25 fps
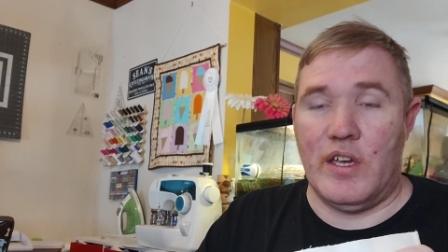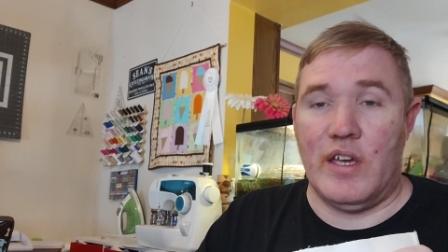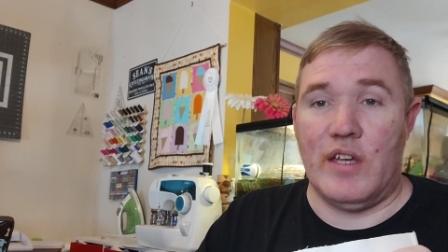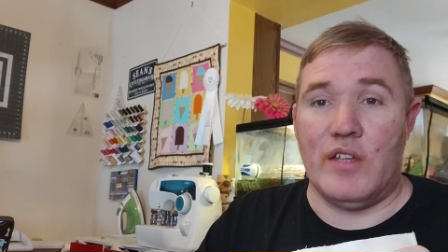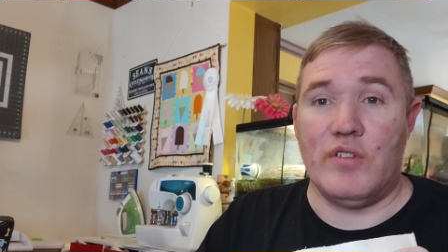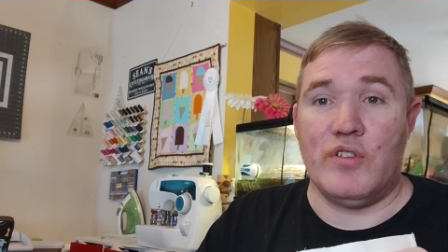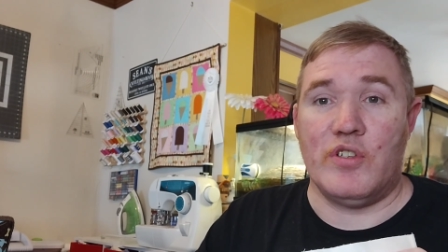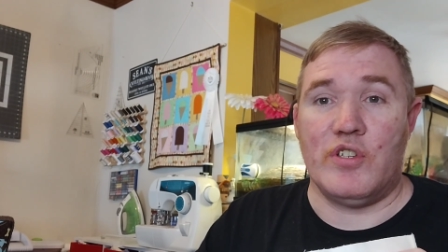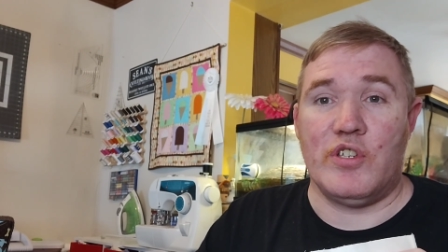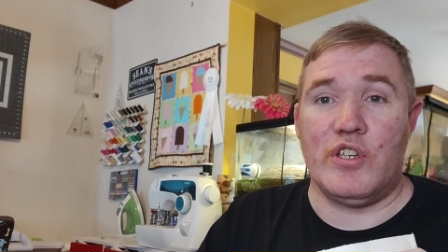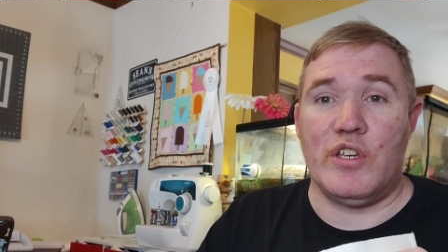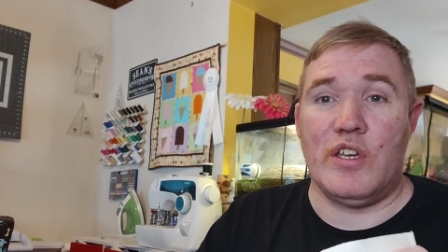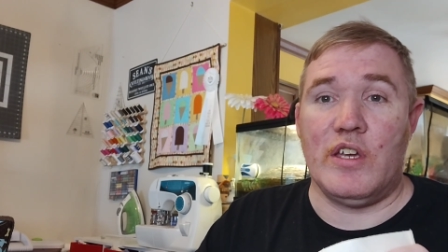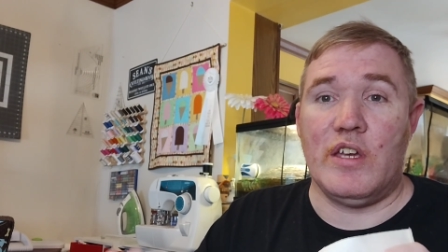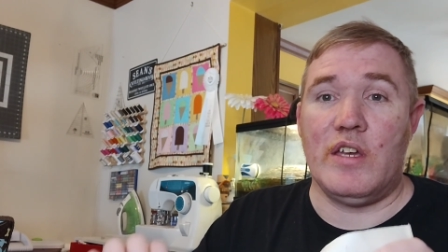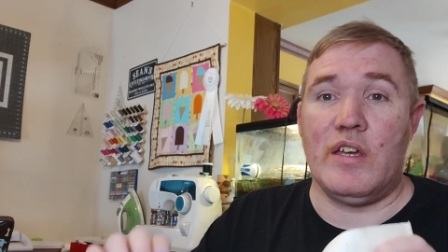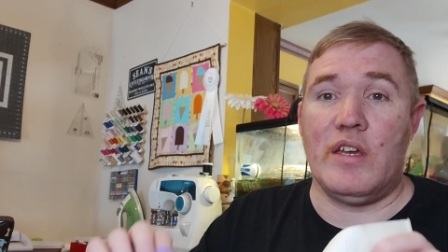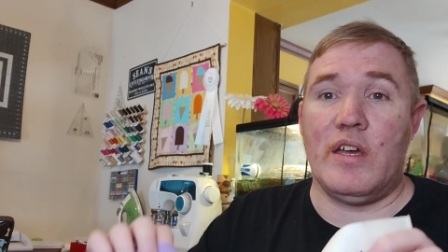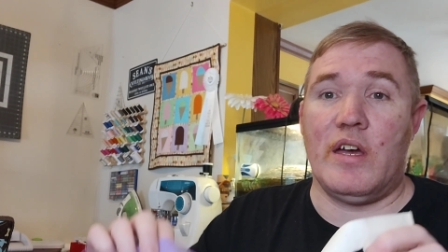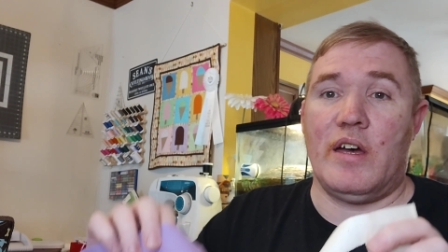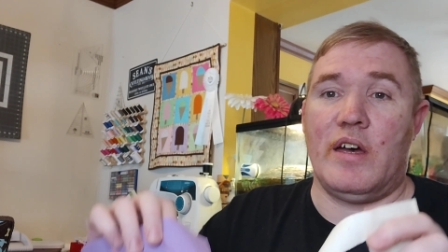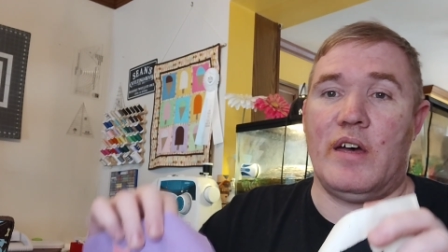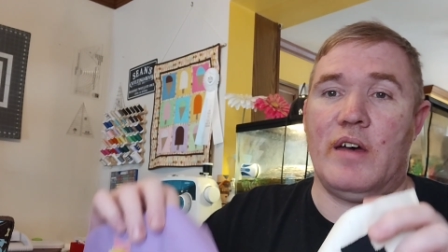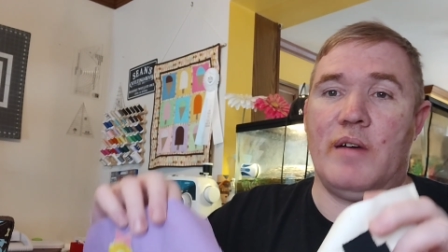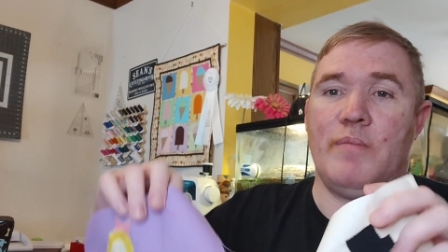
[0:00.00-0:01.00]
and she
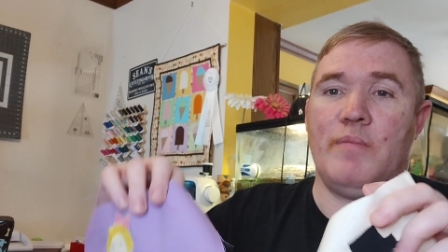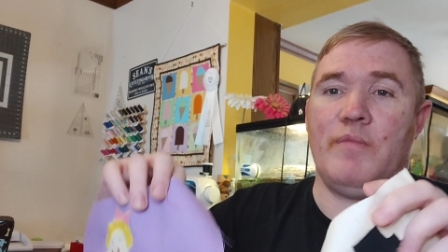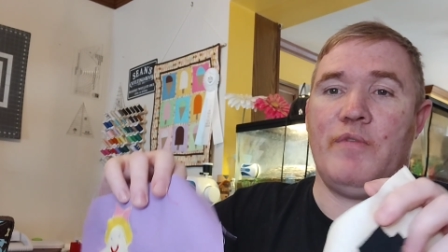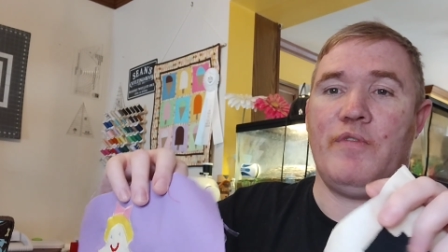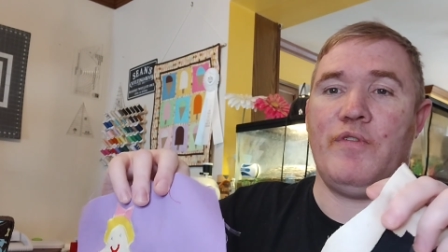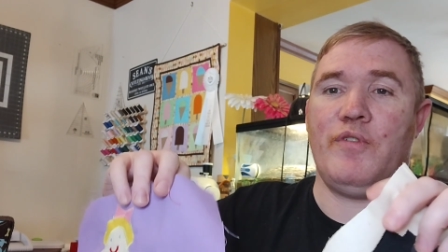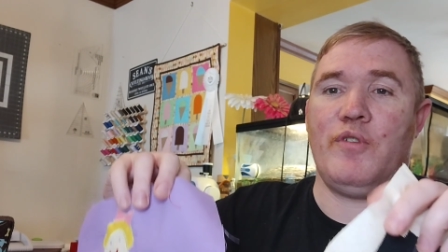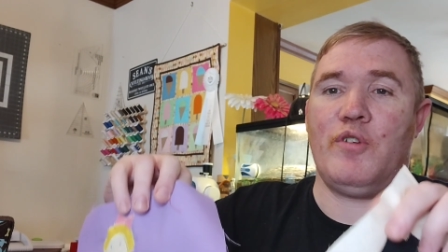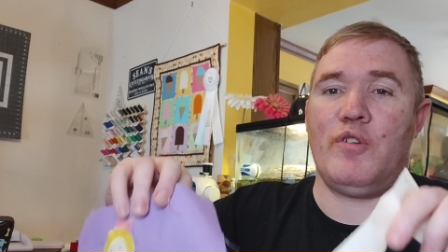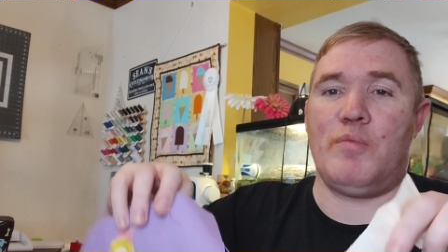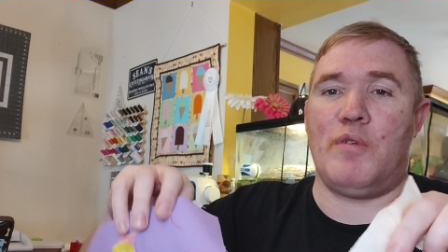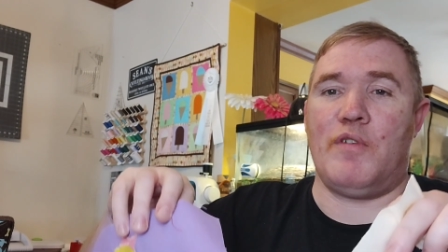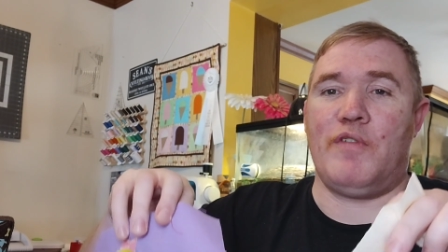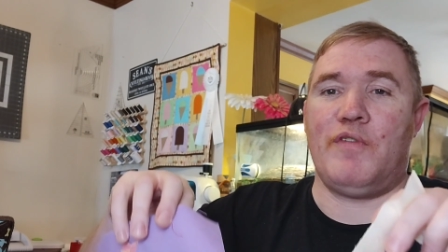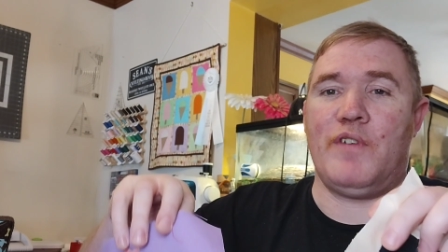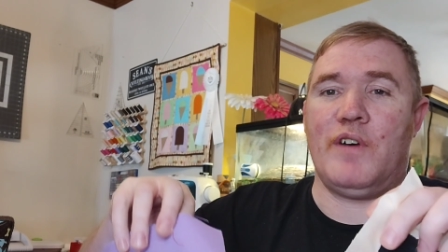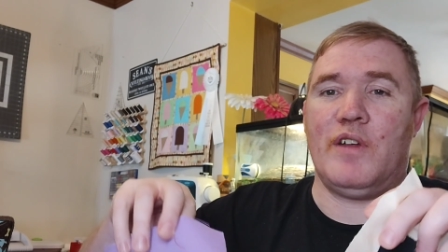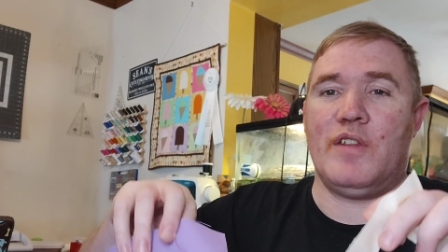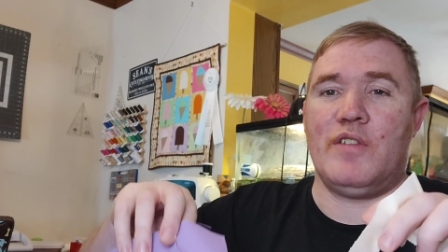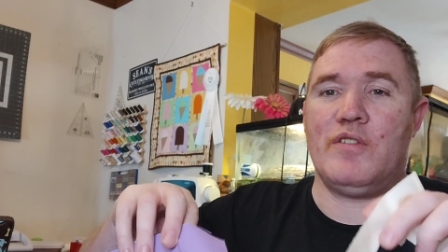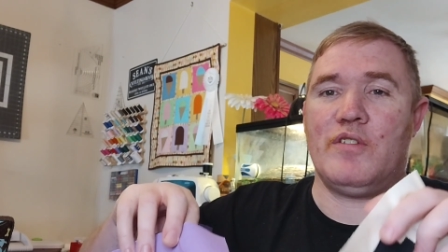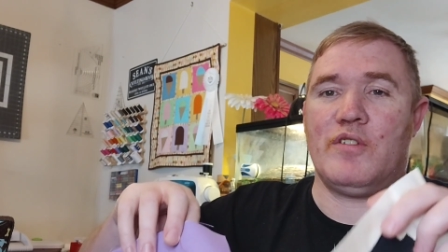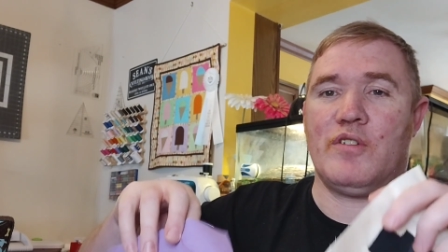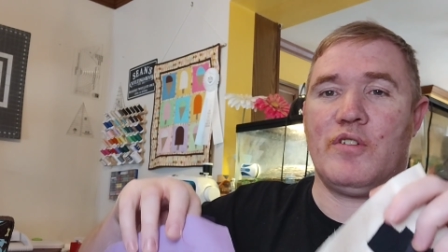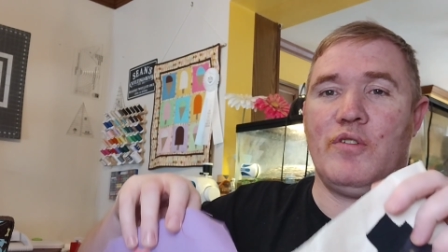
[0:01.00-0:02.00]
thought it'd be
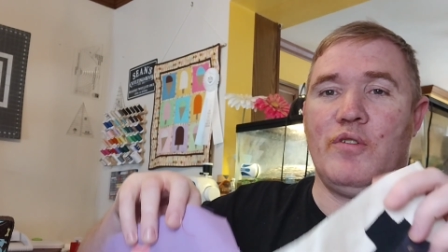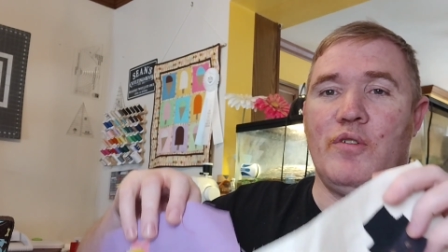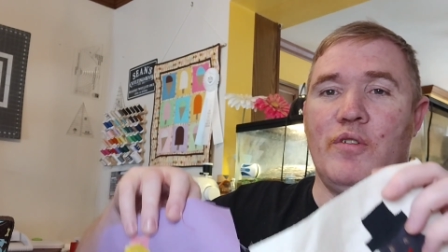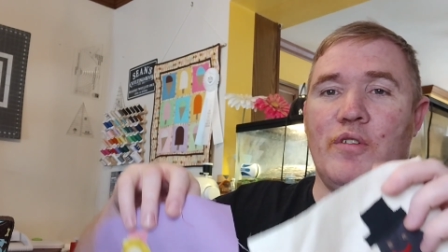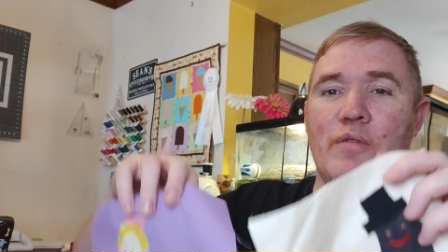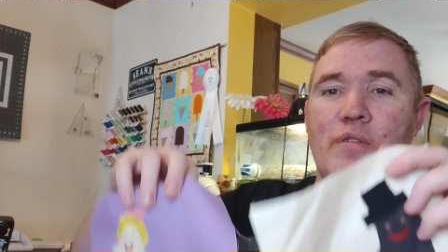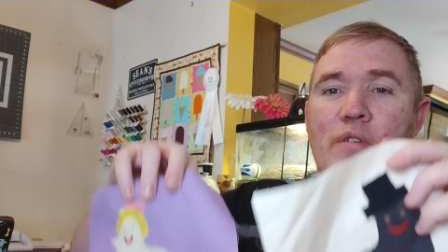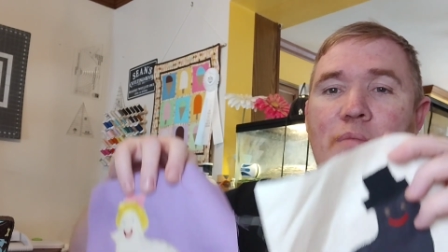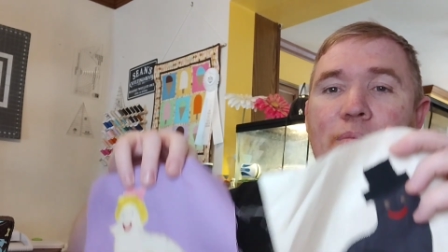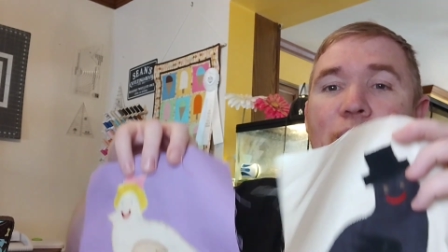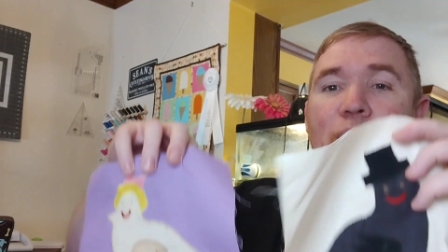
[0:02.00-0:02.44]
fun to call them the